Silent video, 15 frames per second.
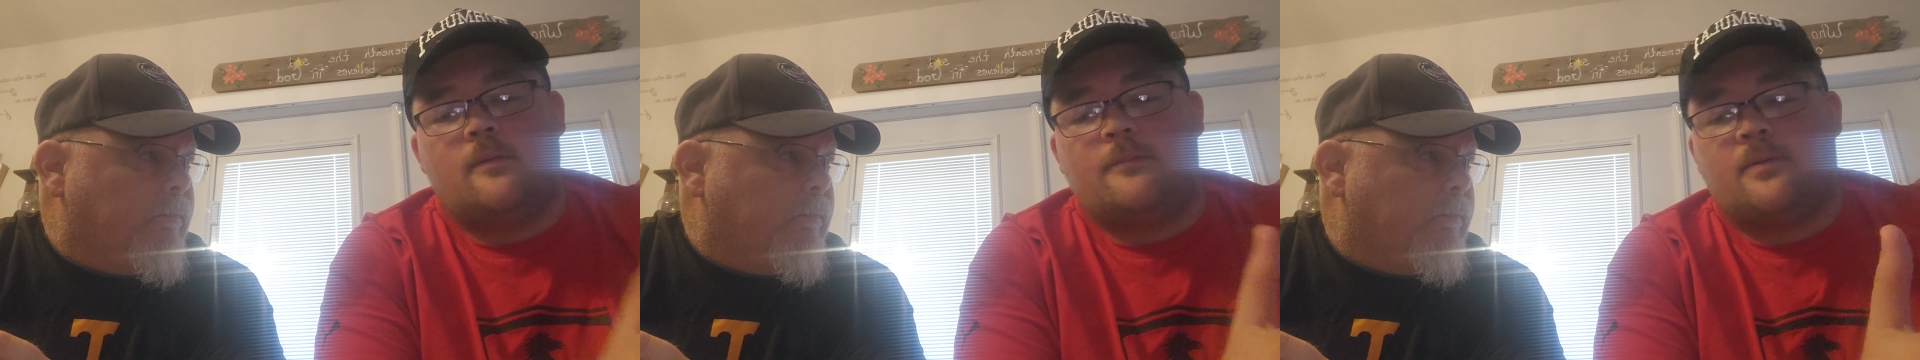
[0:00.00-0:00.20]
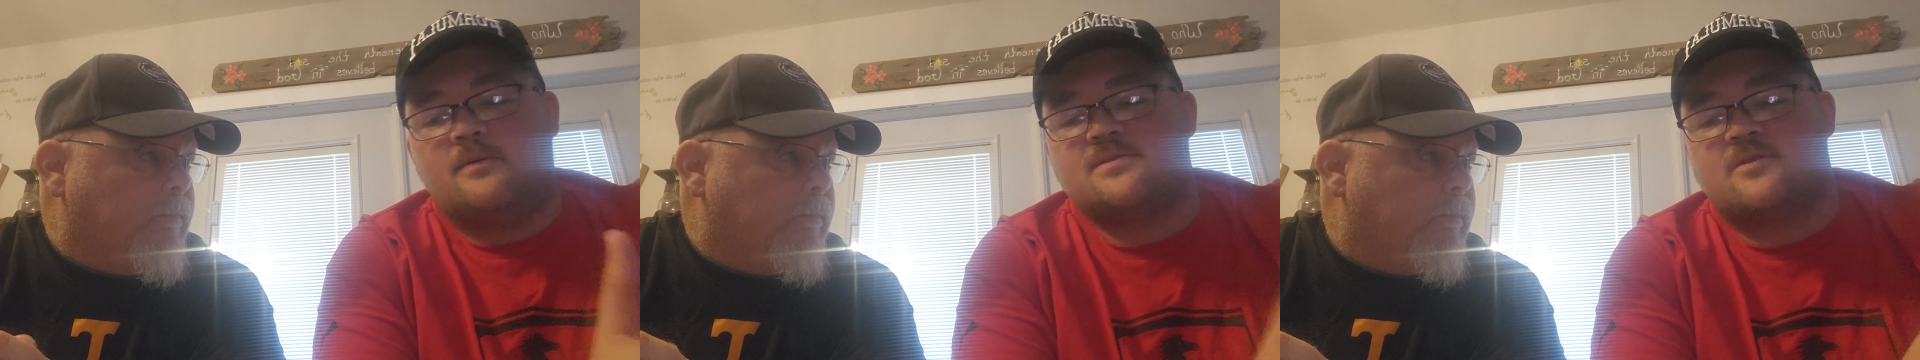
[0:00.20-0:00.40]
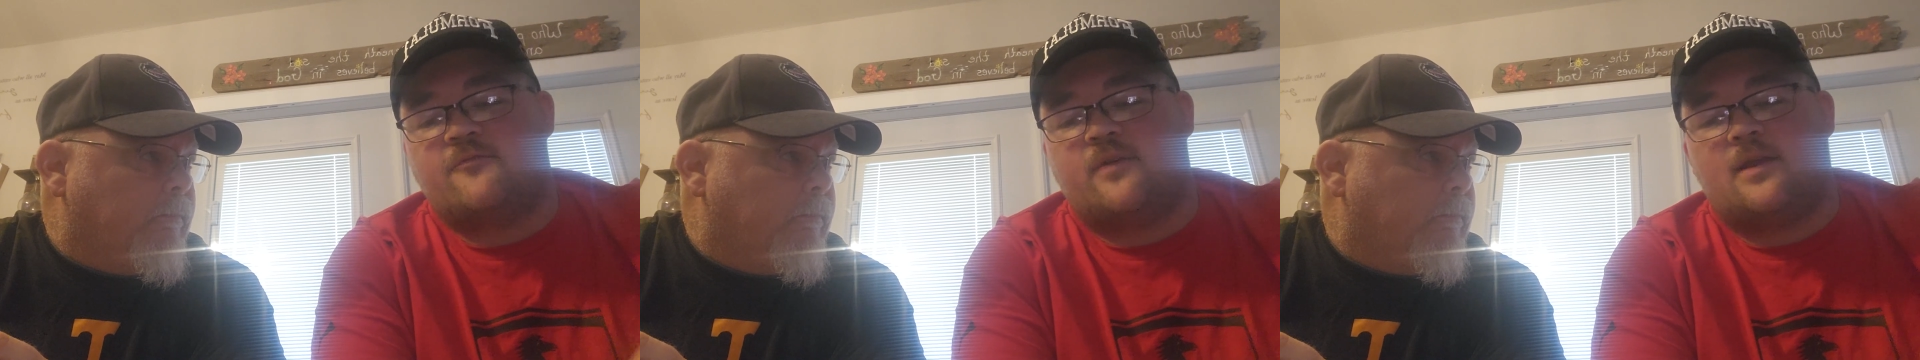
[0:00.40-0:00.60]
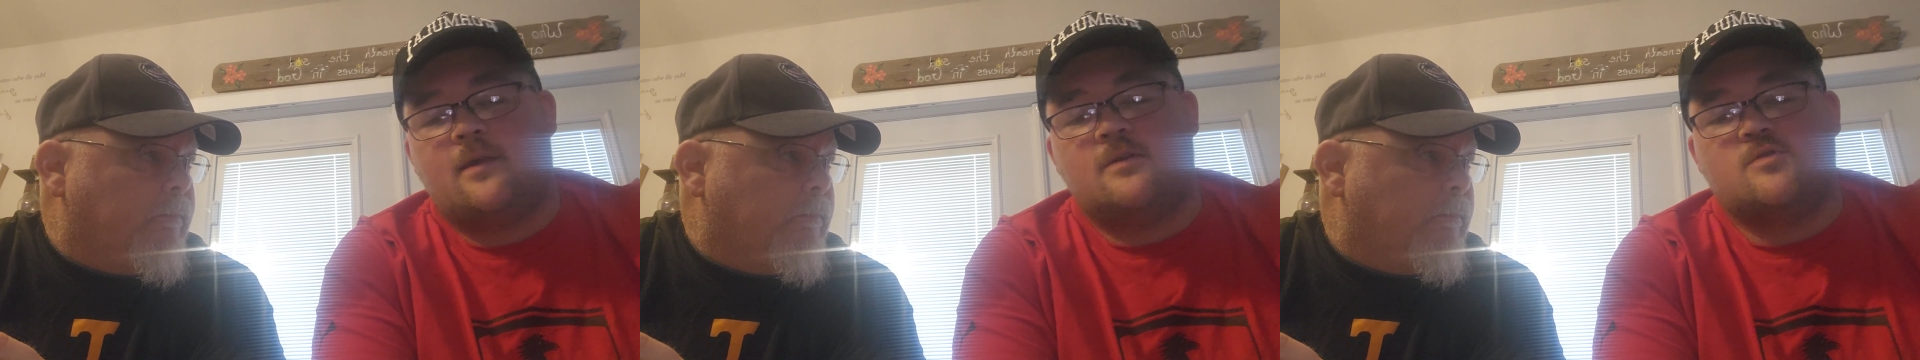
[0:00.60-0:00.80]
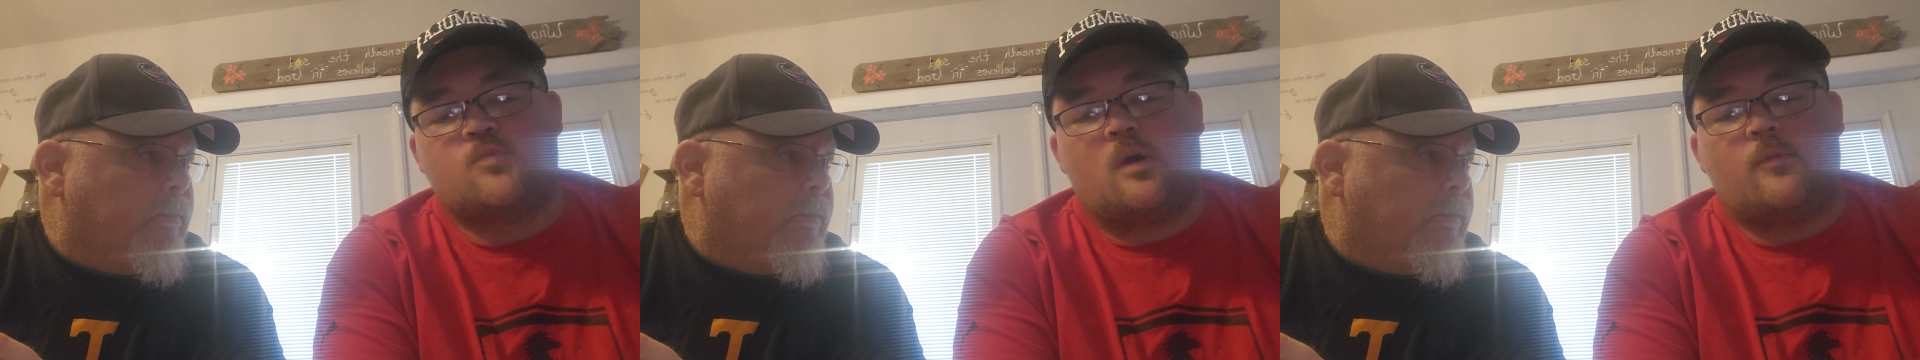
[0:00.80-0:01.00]
be posting
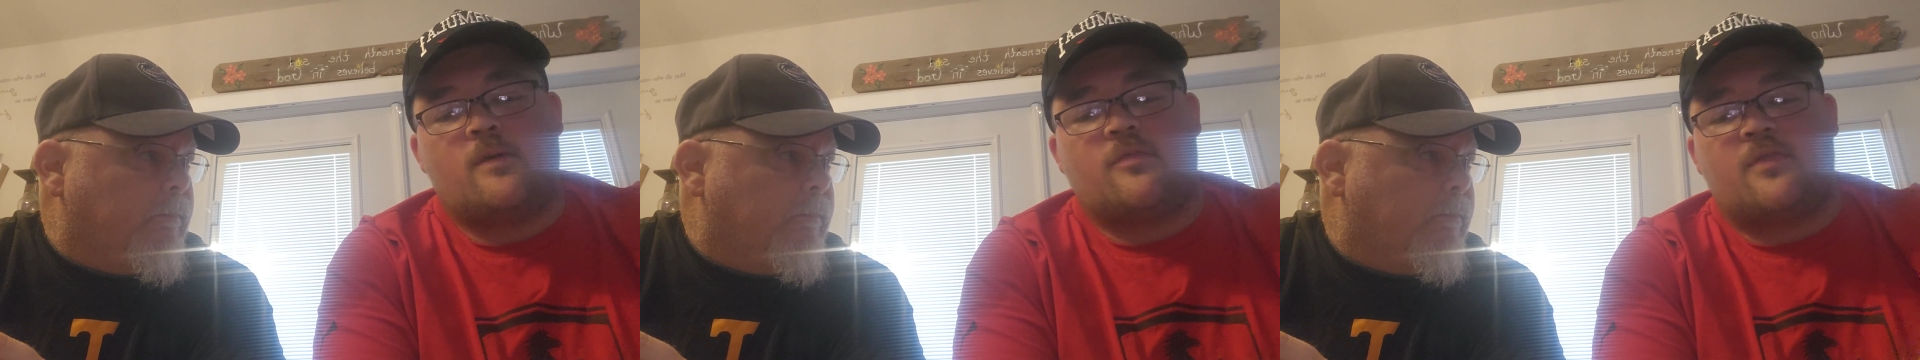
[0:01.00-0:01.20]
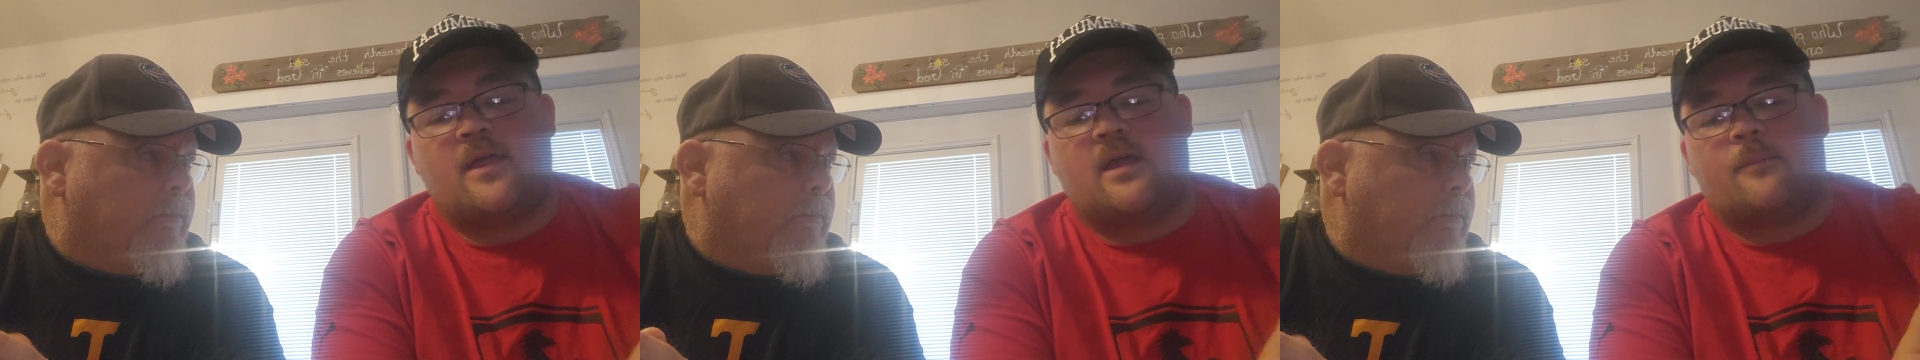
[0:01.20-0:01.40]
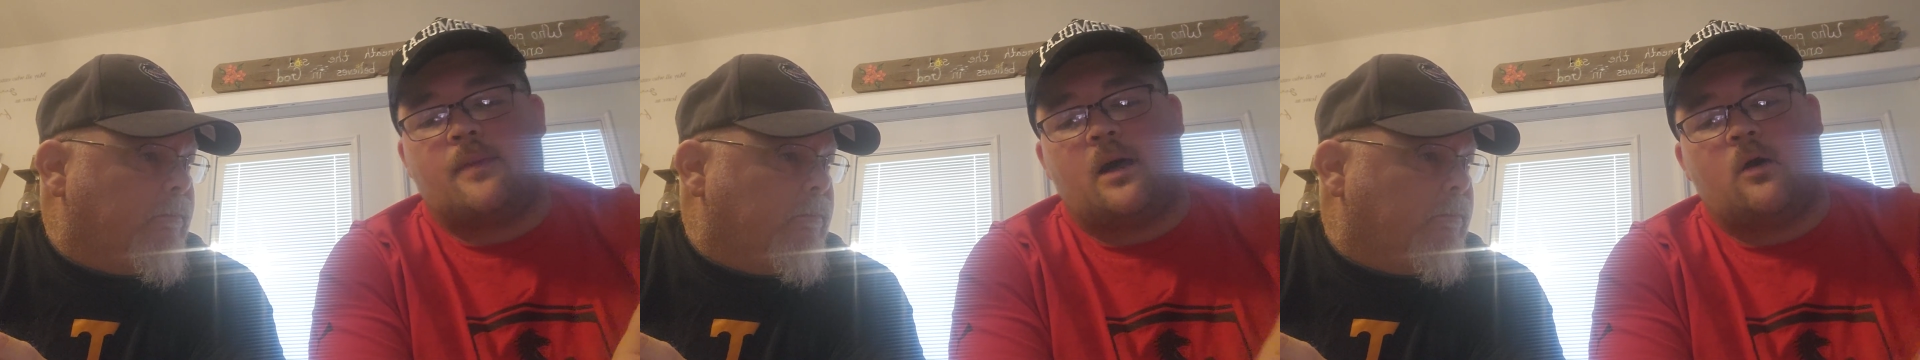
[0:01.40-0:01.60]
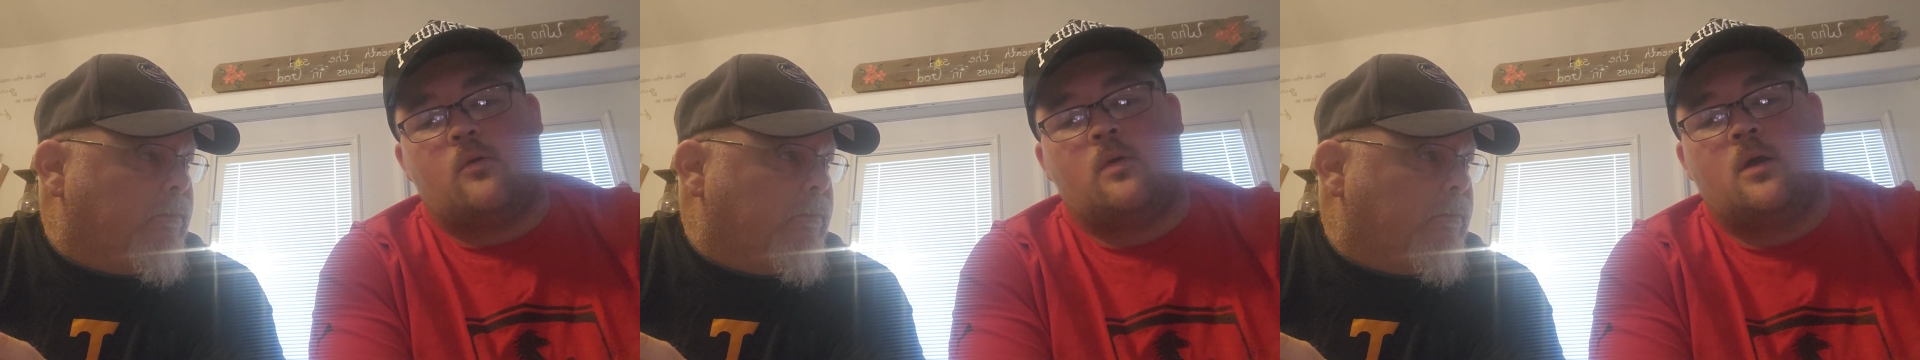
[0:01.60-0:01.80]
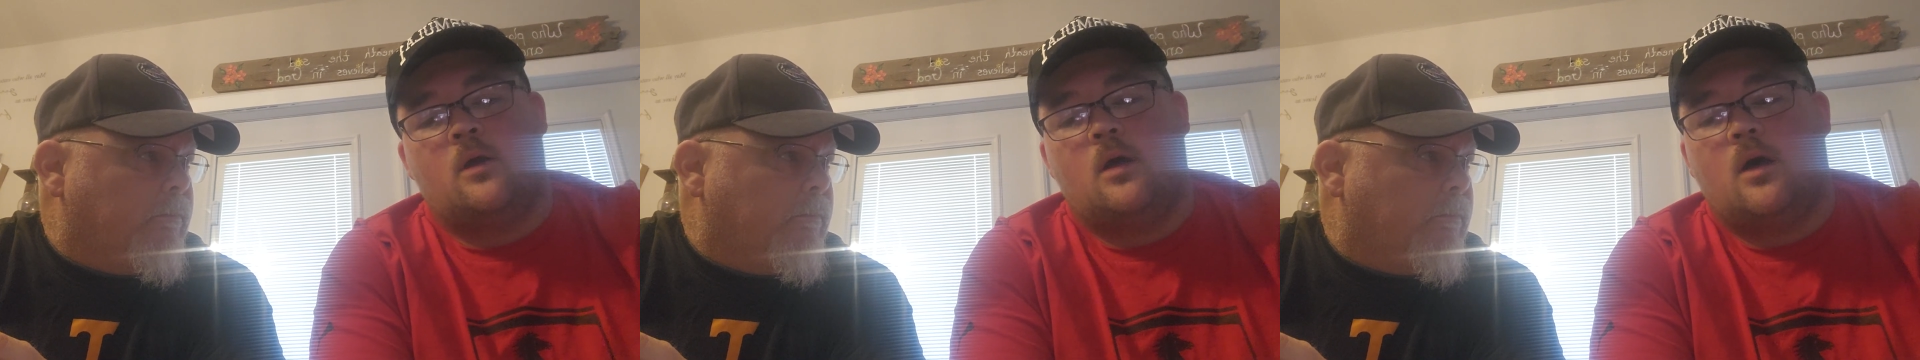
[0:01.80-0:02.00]
videos what we think about